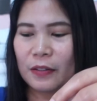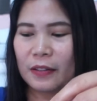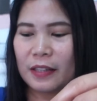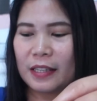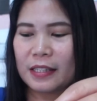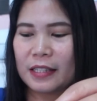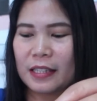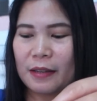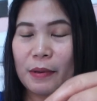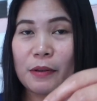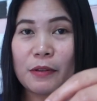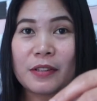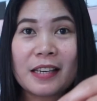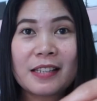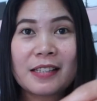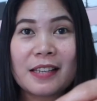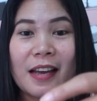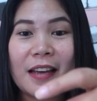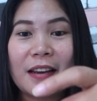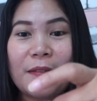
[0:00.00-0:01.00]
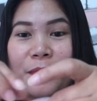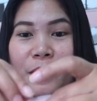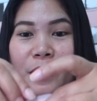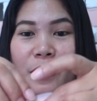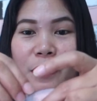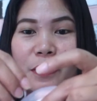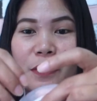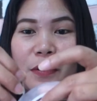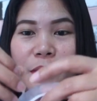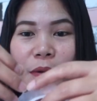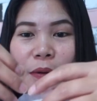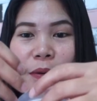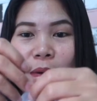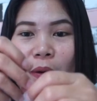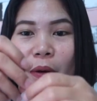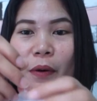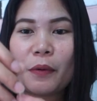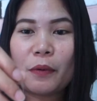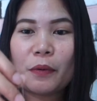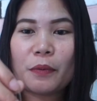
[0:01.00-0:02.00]
let's see, because they said to,
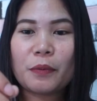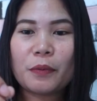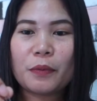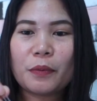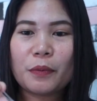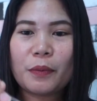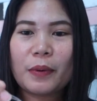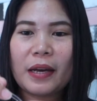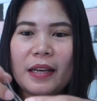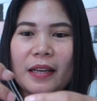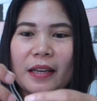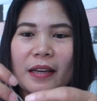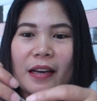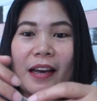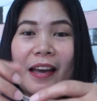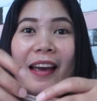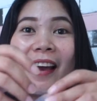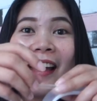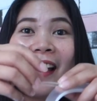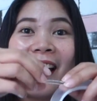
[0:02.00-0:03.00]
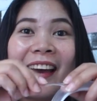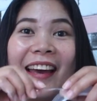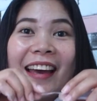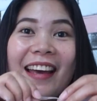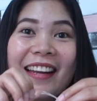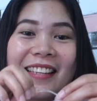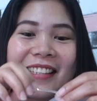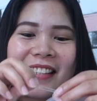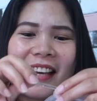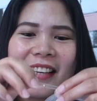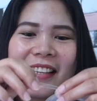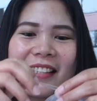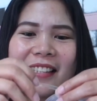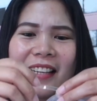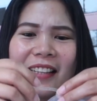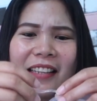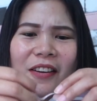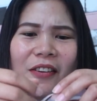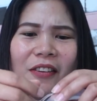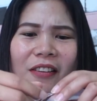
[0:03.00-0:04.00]
oh wait, it is like
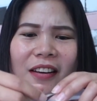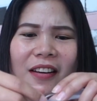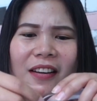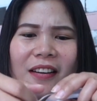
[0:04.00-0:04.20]
silicone.